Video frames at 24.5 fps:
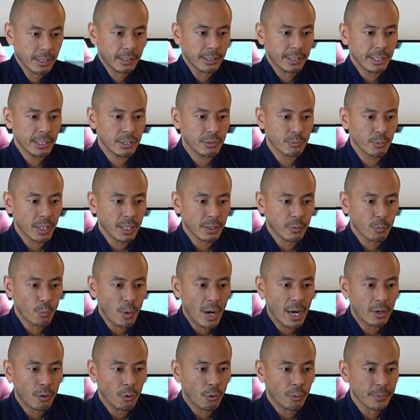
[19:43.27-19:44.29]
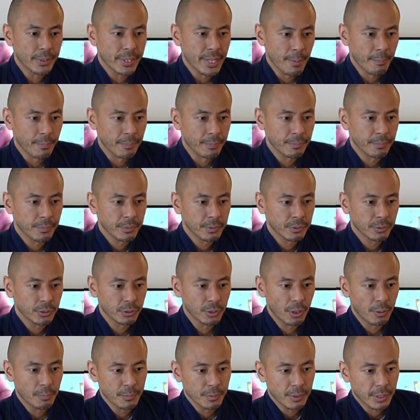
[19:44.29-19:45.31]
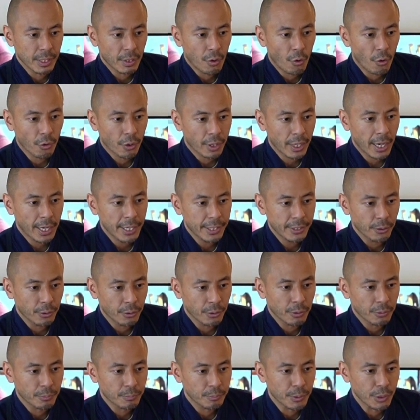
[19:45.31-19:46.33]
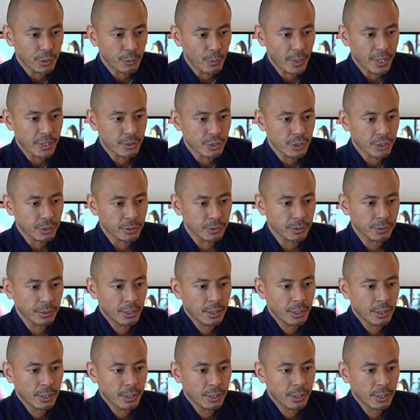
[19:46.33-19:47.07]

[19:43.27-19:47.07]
This one of them from Hokkaido Prefecture.